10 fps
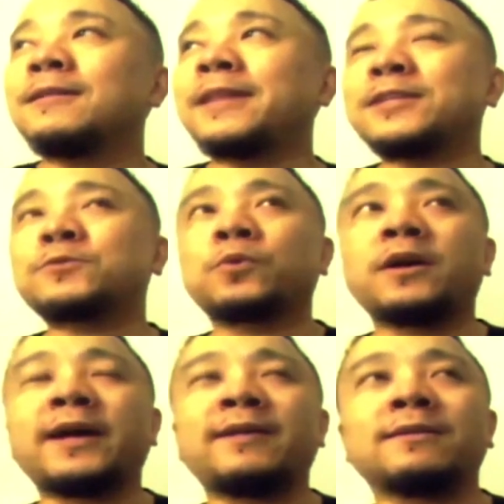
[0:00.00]
that's
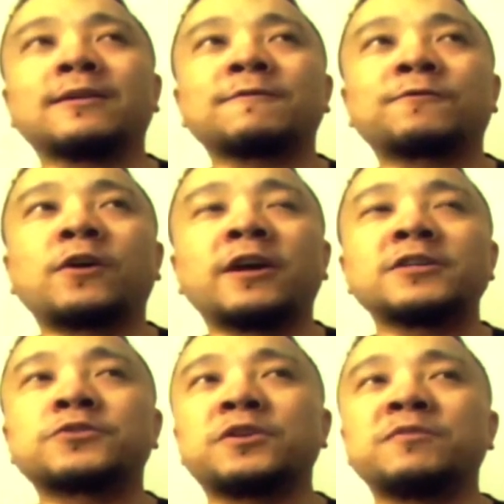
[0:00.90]
where I think for our
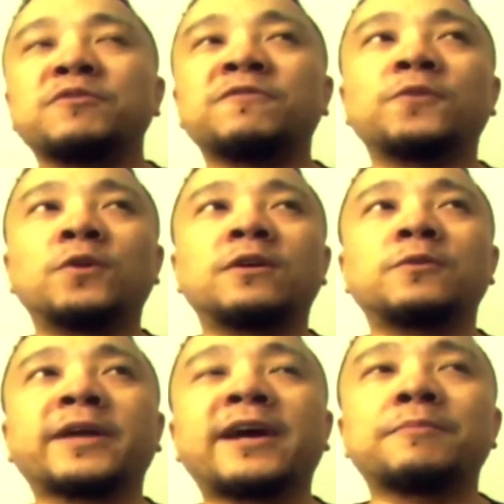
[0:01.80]
industry to move
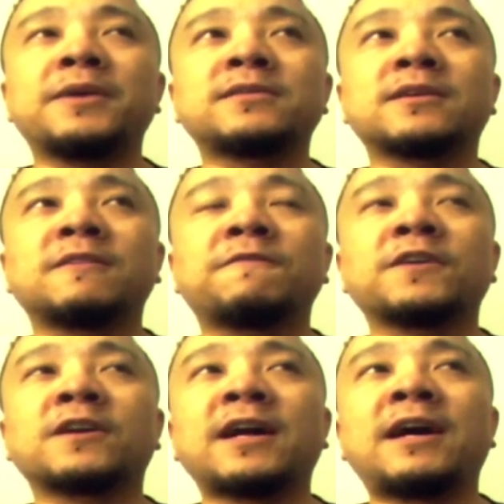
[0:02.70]
forward, we got to basically
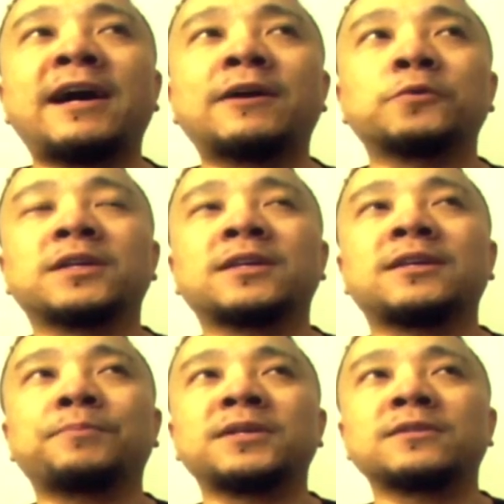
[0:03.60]
figure out how do we
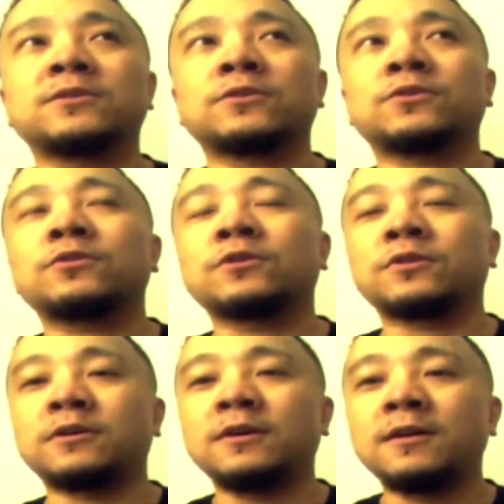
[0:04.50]
keep it
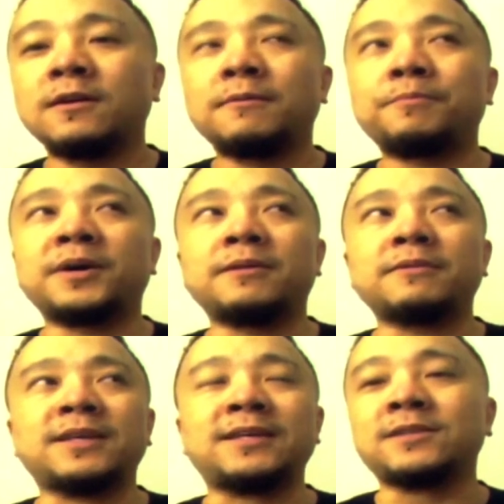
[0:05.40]
secure,
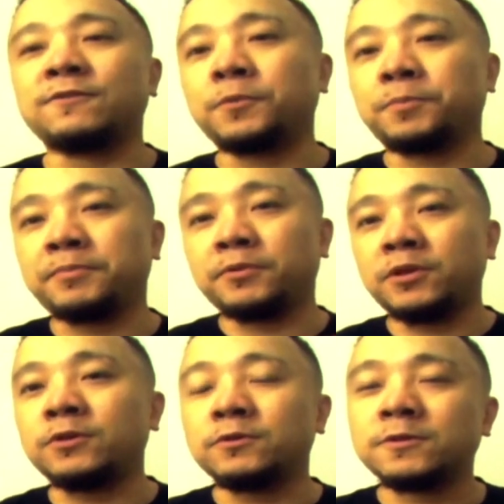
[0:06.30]
but easy for people
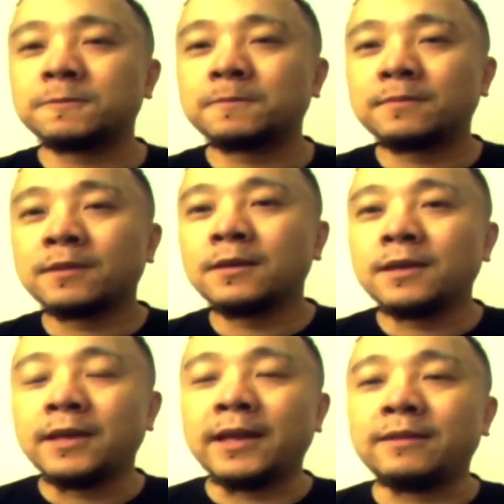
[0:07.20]
to use.
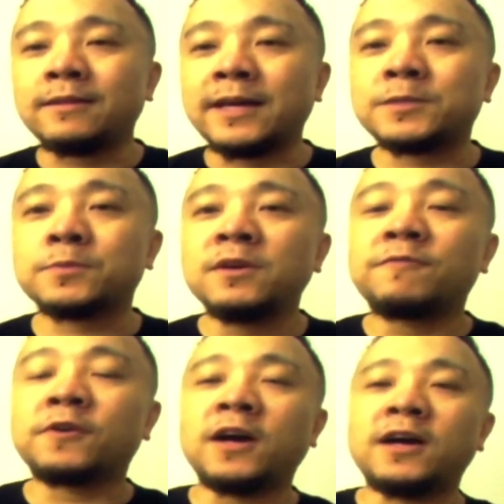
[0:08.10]
And I think that's
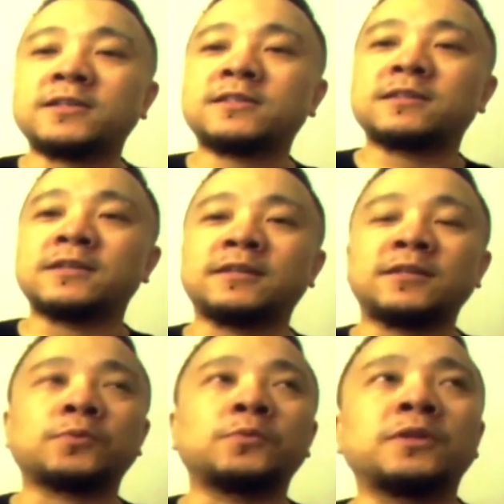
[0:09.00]
for us, at
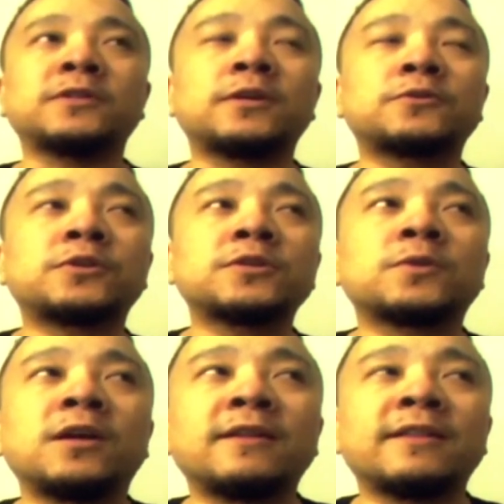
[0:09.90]
least when we looked at
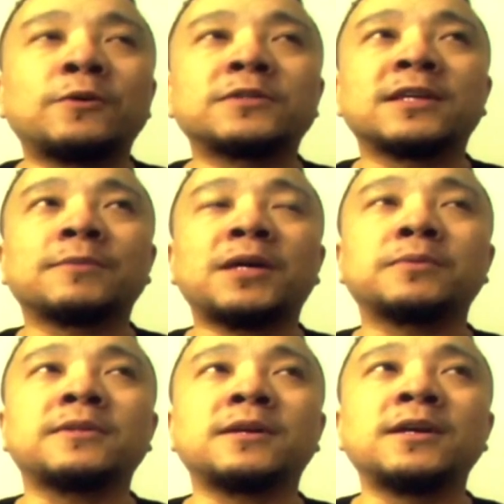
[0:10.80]
Trust Wallet, that was like
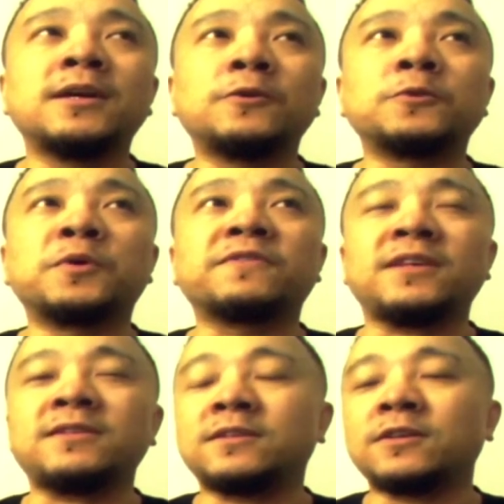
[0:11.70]
probably it was both
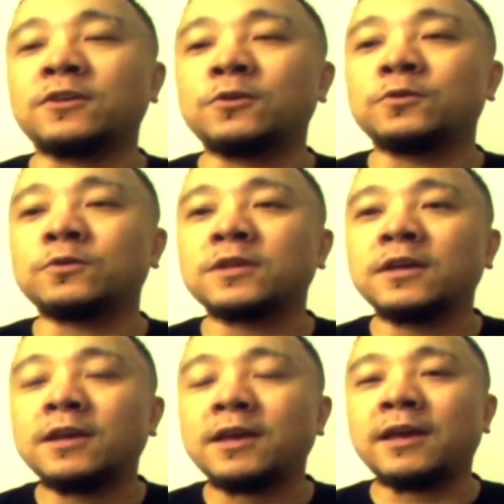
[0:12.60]
easy to
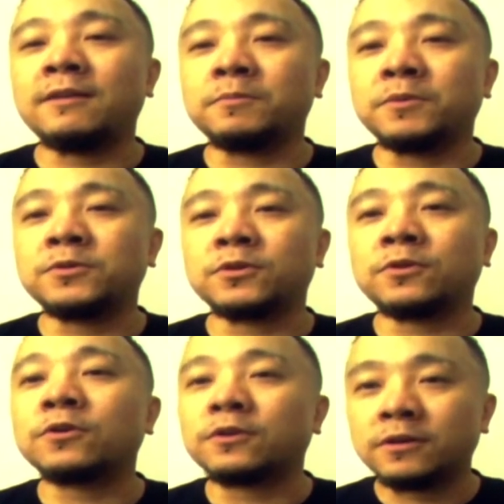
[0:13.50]
use and the most
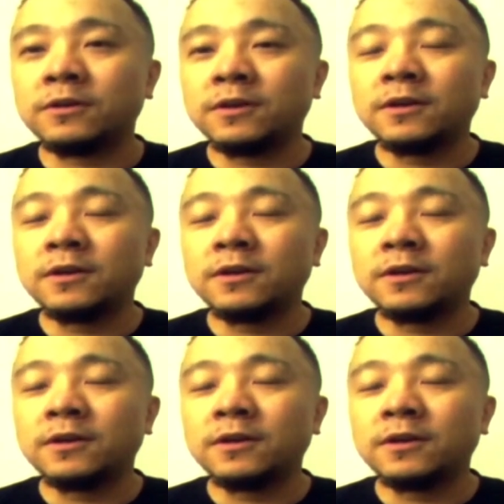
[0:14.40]
secure.